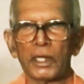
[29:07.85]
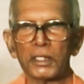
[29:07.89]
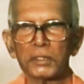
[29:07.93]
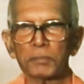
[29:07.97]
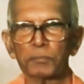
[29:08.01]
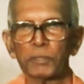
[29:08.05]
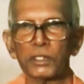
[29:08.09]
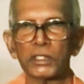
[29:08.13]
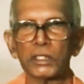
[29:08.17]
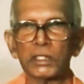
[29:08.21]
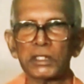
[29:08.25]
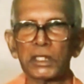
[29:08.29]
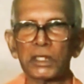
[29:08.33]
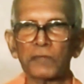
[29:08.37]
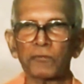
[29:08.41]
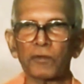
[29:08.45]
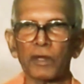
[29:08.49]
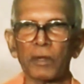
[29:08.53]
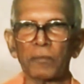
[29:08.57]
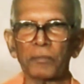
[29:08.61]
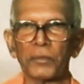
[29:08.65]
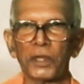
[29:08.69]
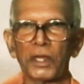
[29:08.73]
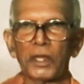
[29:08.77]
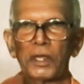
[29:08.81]
especially
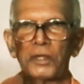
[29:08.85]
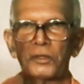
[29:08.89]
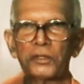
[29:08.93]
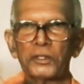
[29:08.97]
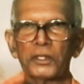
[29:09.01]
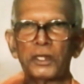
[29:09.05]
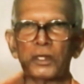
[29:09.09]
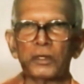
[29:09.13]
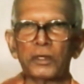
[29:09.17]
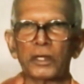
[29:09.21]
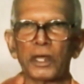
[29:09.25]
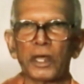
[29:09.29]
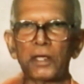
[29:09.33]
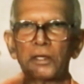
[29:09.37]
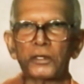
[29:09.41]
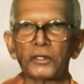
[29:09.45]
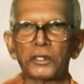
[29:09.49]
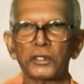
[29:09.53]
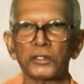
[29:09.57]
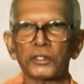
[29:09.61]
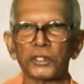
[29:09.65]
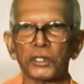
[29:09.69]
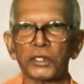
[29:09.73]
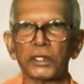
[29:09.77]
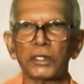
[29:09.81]
from
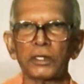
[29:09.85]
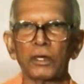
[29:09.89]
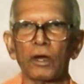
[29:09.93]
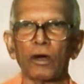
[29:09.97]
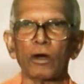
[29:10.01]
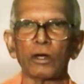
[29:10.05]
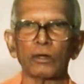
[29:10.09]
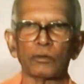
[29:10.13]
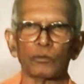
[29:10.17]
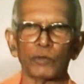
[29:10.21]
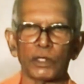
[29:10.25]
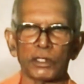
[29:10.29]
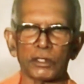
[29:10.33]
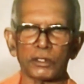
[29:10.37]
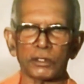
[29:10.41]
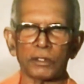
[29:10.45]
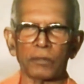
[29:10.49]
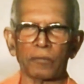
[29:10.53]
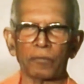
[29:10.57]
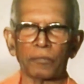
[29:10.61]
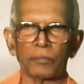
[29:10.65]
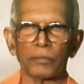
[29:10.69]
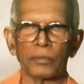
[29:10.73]
1893 onwards.